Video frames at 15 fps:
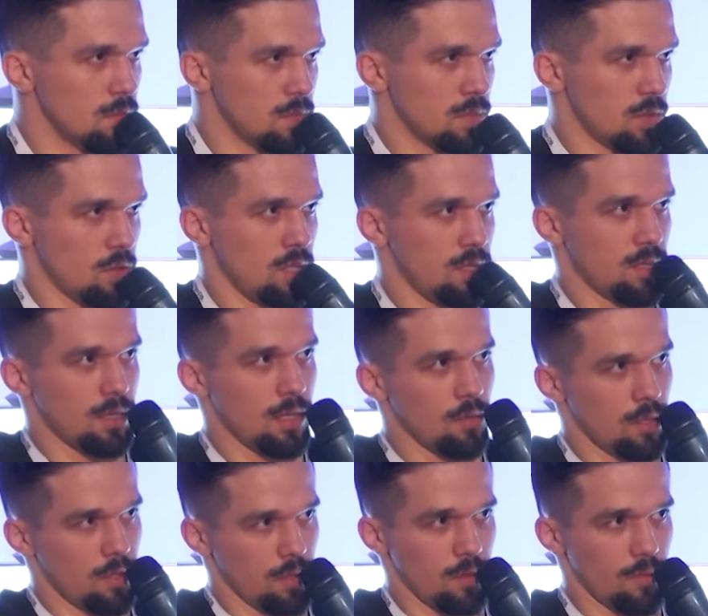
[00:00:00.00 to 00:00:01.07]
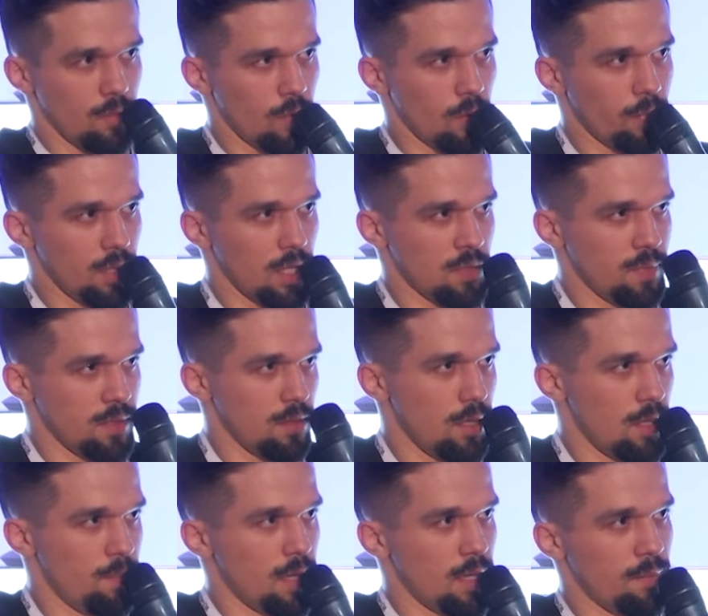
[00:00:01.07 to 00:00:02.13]
So this is how the open
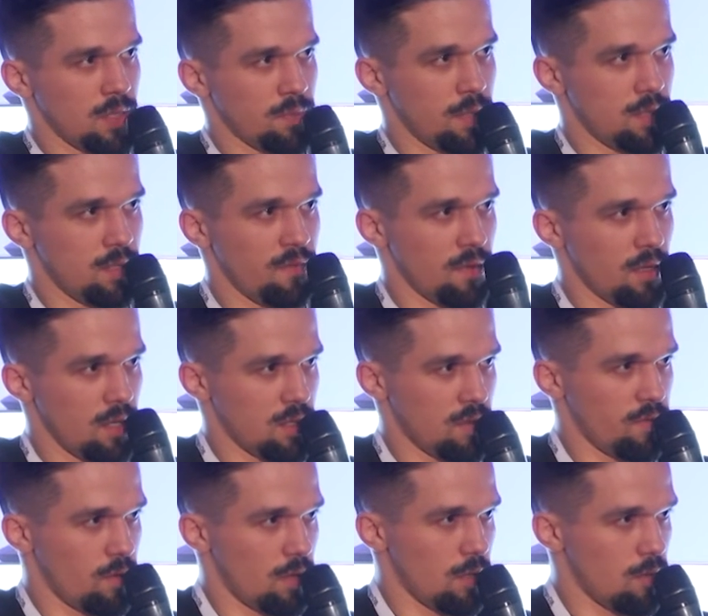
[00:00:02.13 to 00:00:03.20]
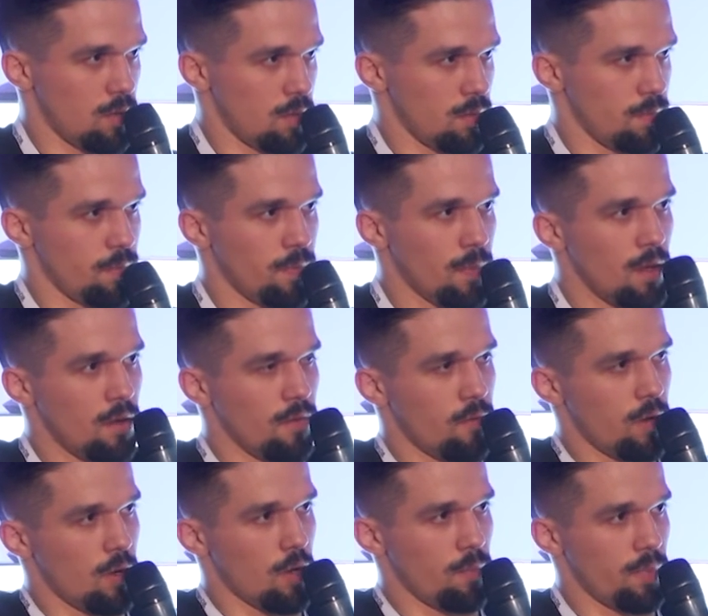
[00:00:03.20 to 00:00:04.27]
API specification for
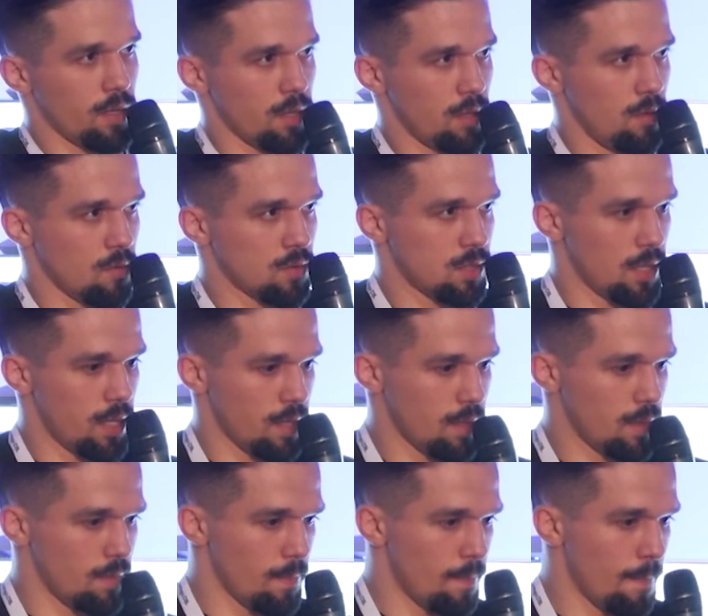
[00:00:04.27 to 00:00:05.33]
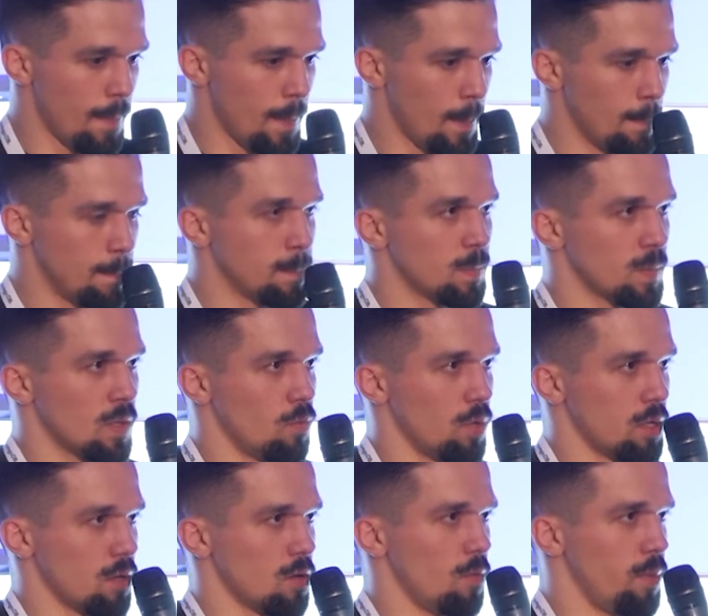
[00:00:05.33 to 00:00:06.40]
our backend looks like. We
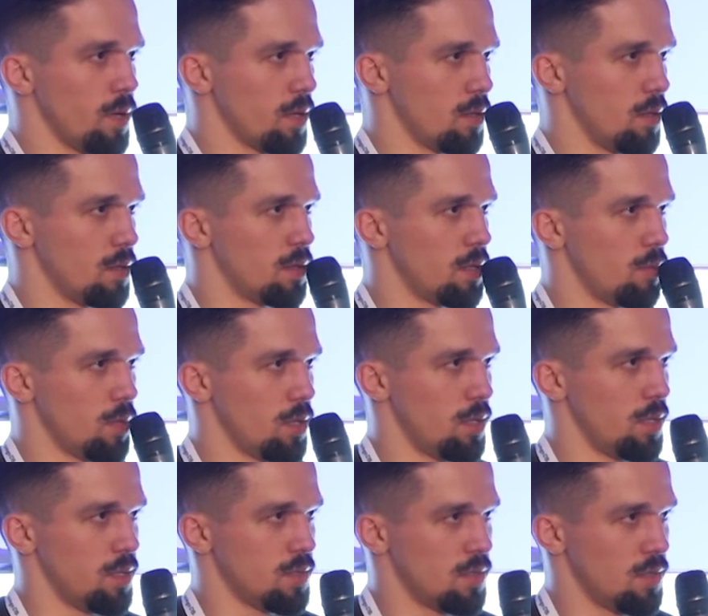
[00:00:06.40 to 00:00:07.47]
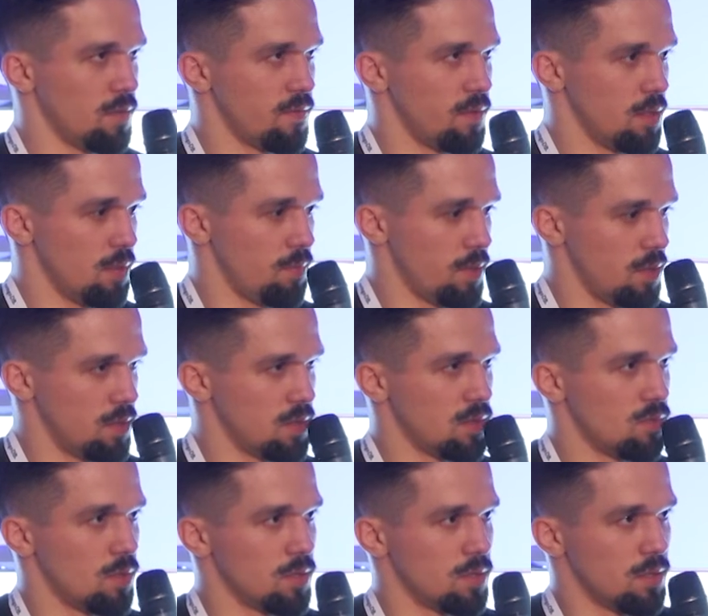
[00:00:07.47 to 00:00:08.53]
can go back in the terminal and see if the
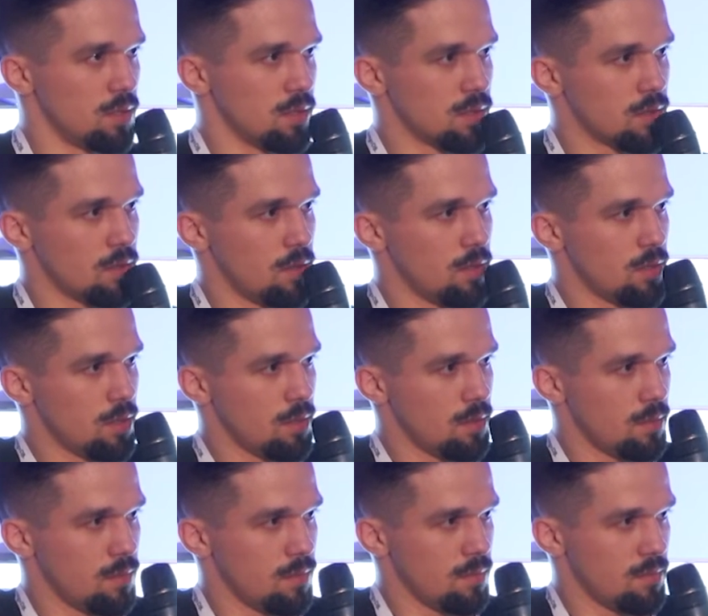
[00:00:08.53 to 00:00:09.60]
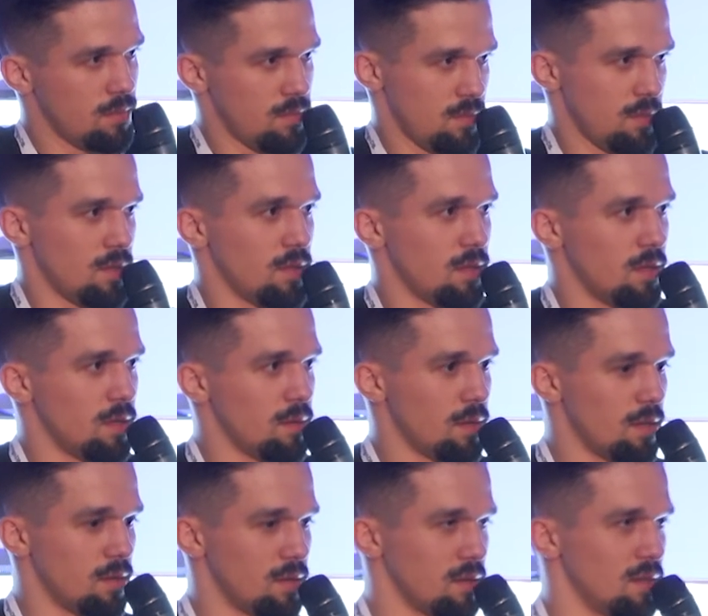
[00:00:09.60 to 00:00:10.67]
dependencies were installed. Yeah,
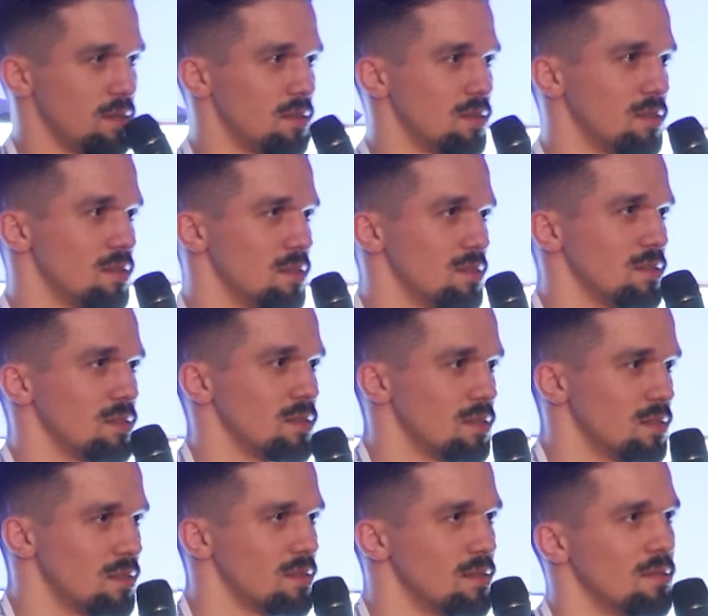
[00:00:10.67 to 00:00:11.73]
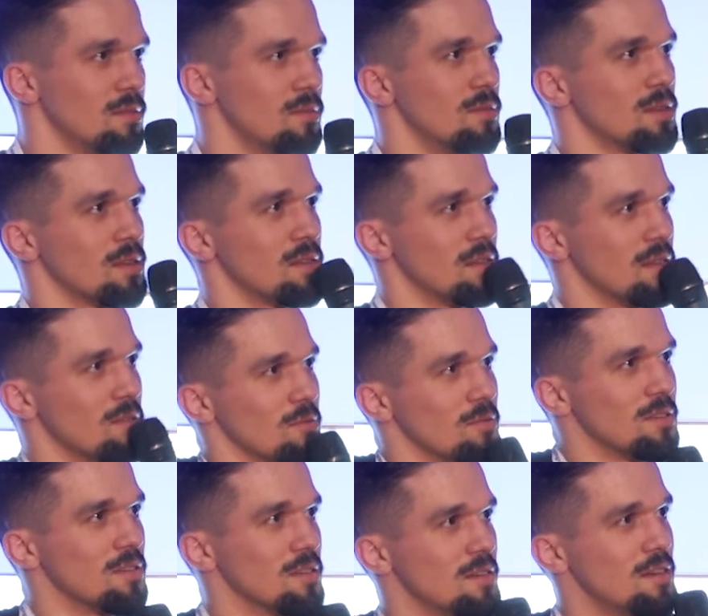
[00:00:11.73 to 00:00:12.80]
I think the internet is not working that
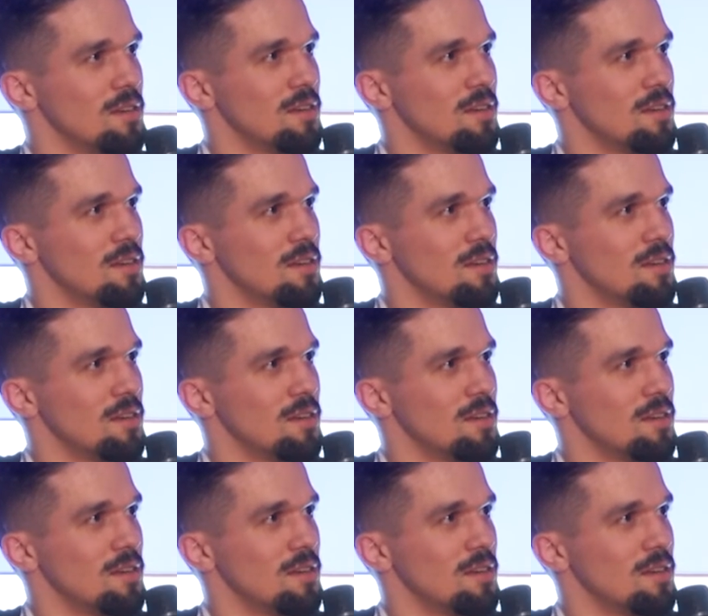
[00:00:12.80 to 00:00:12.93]
good here.